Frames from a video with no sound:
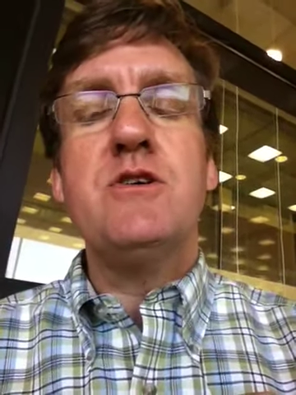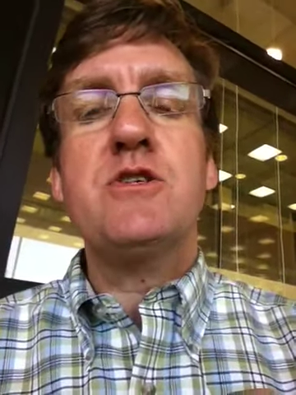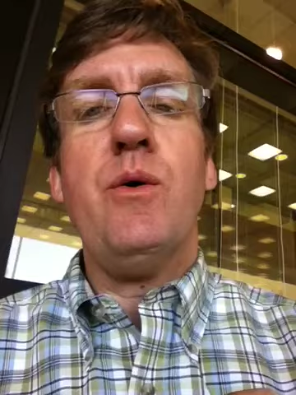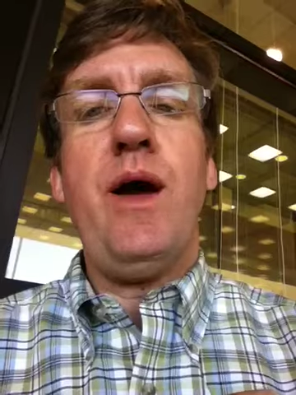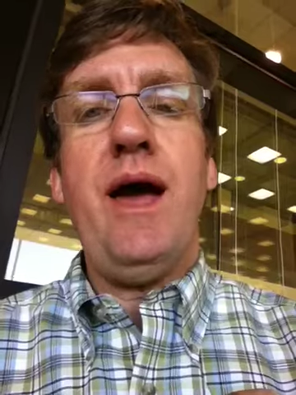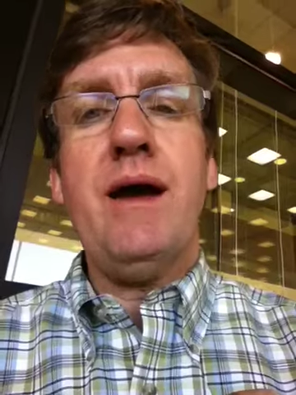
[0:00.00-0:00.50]

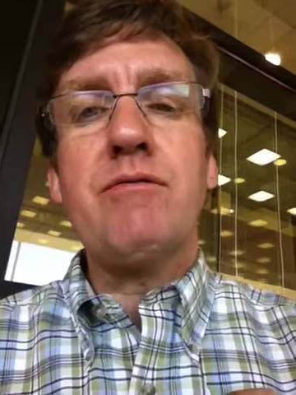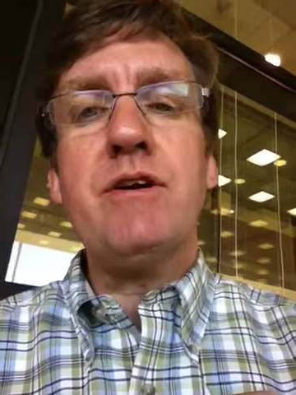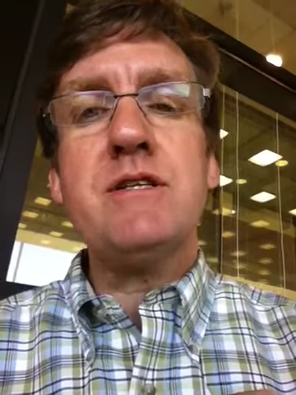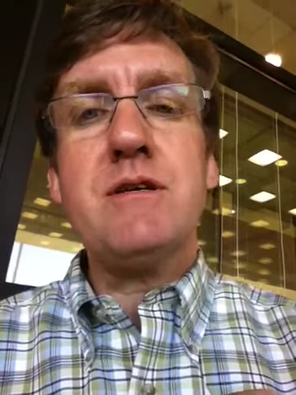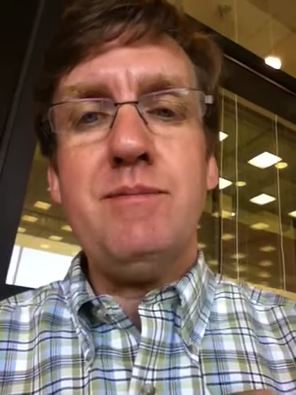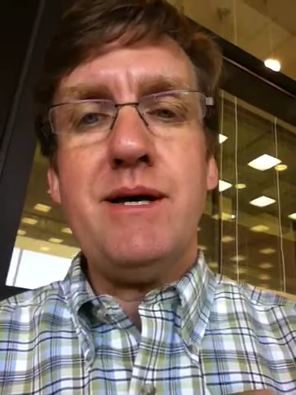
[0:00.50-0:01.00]
So
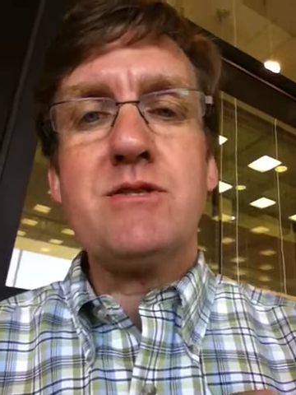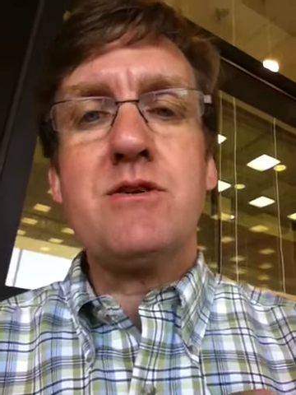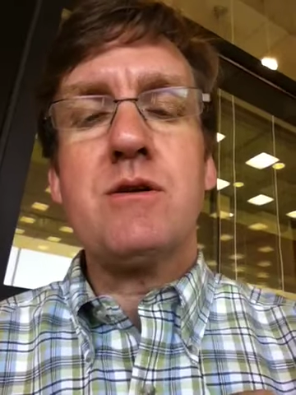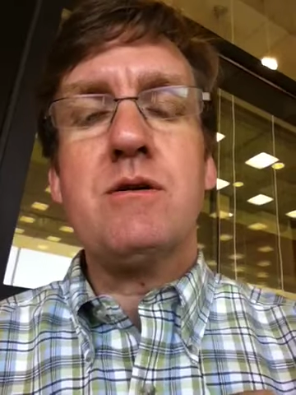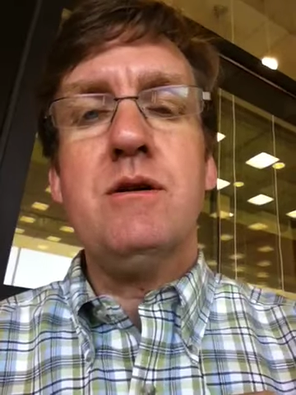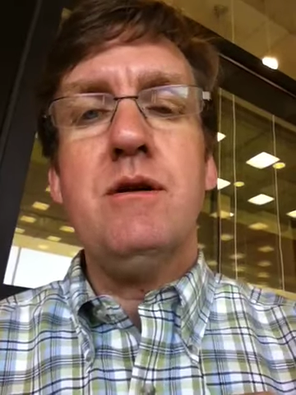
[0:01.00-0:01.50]
every
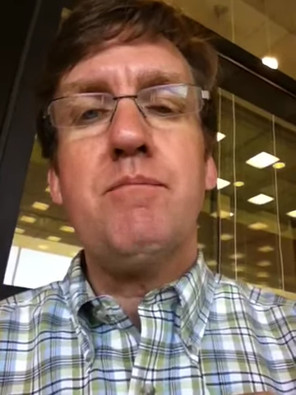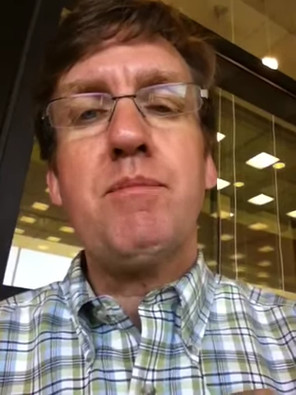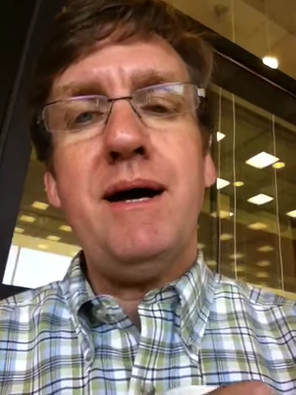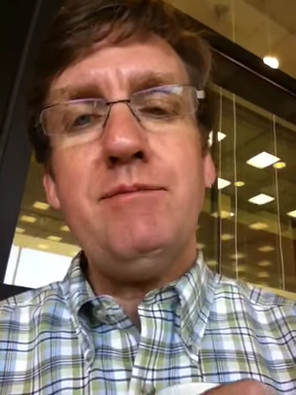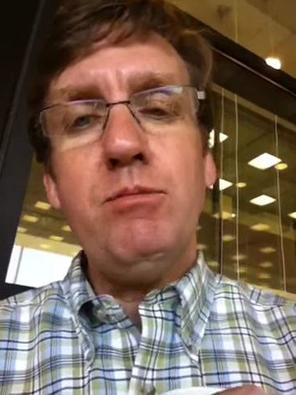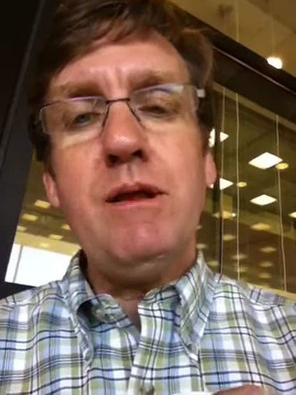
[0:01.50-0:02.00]
semester,
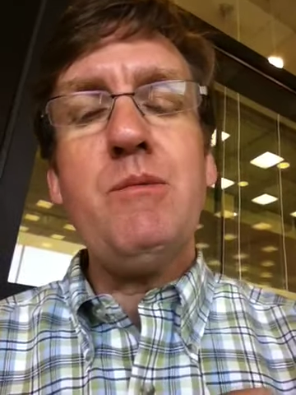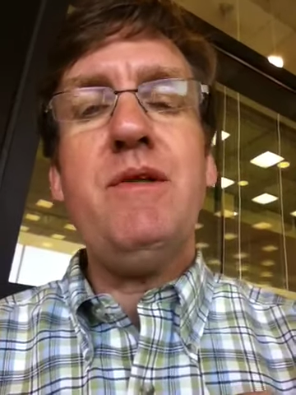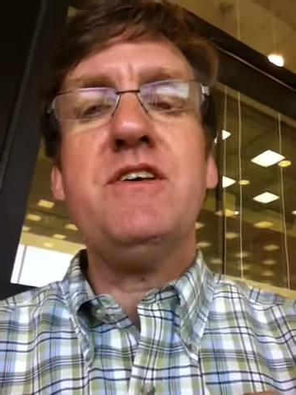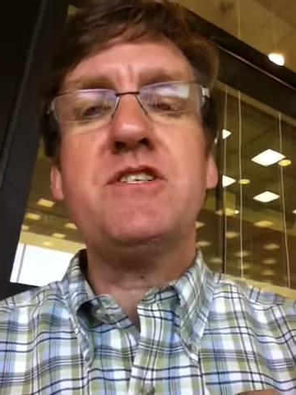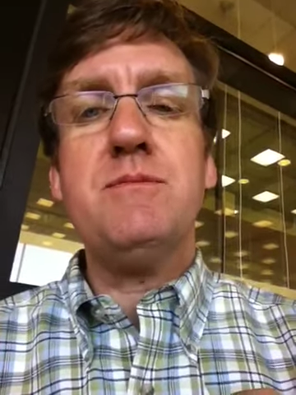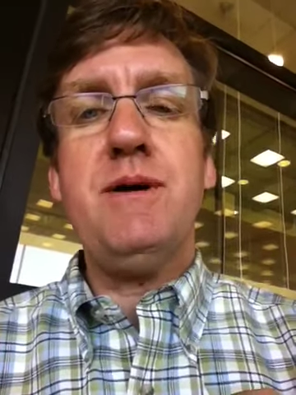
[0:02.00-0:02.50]
probably
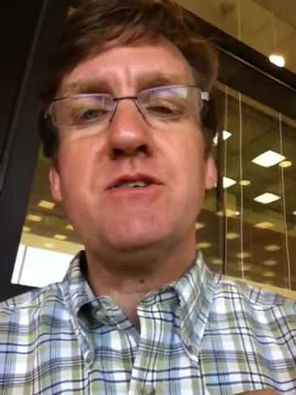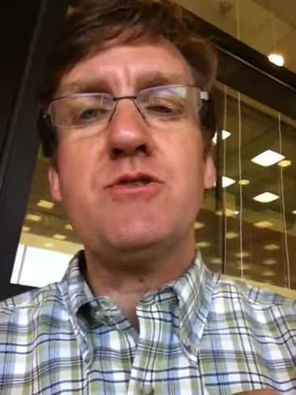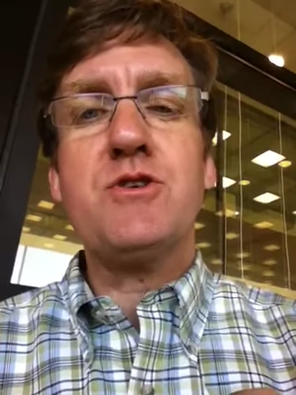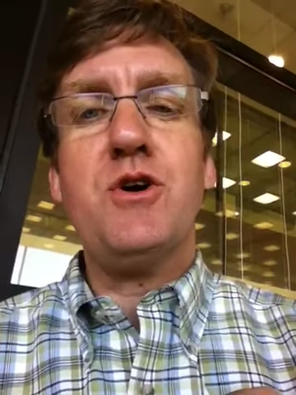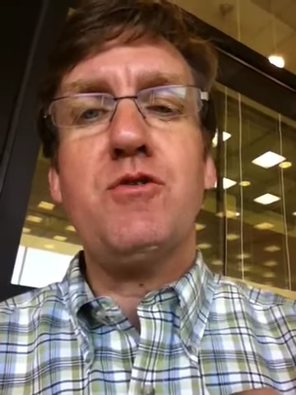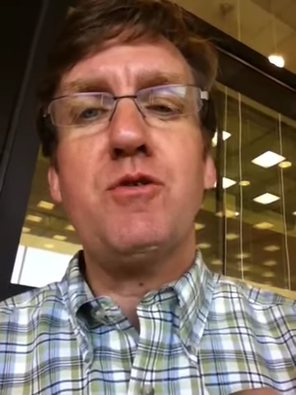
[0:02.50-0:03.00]
when the
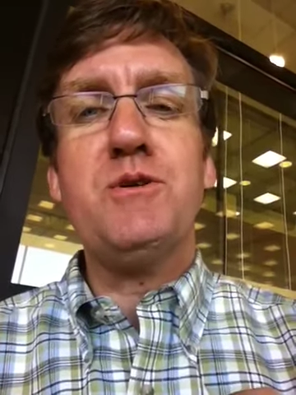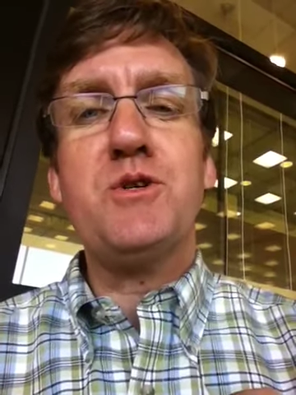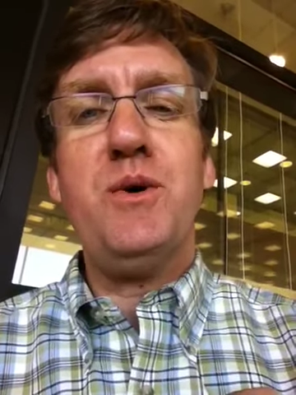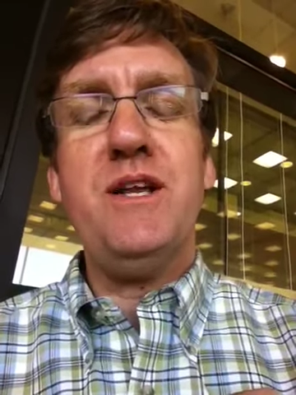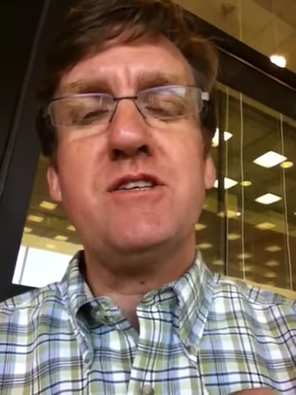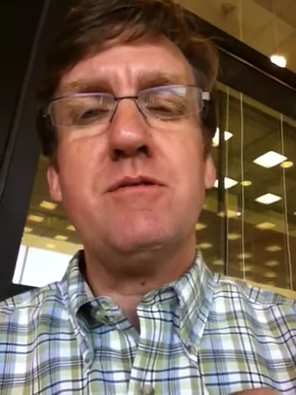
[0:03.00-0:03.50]
semester's over,
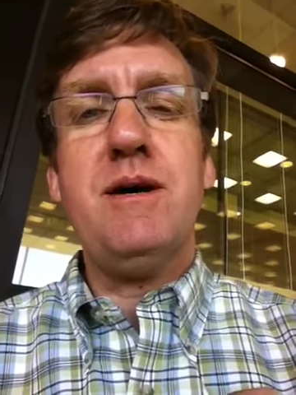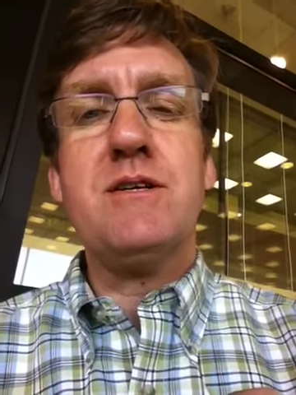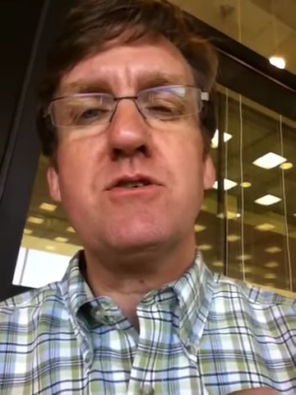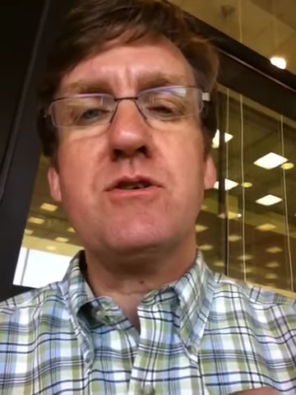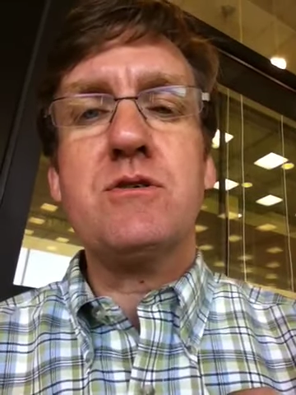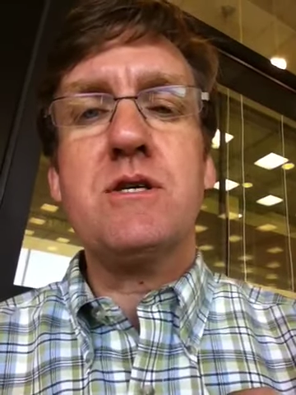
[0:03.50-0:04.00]
between
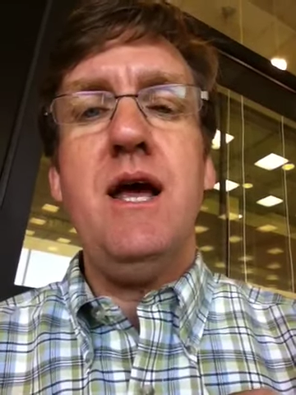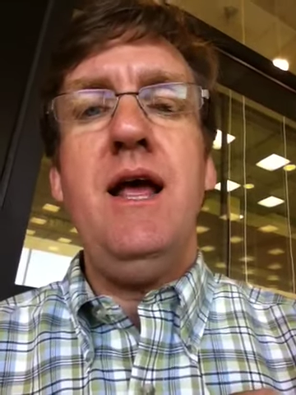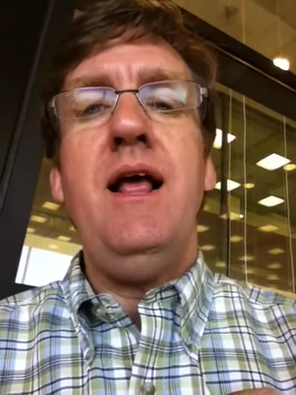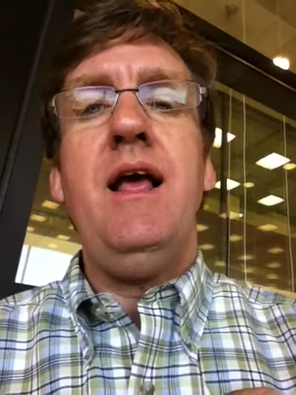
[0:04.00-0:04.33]
semesters,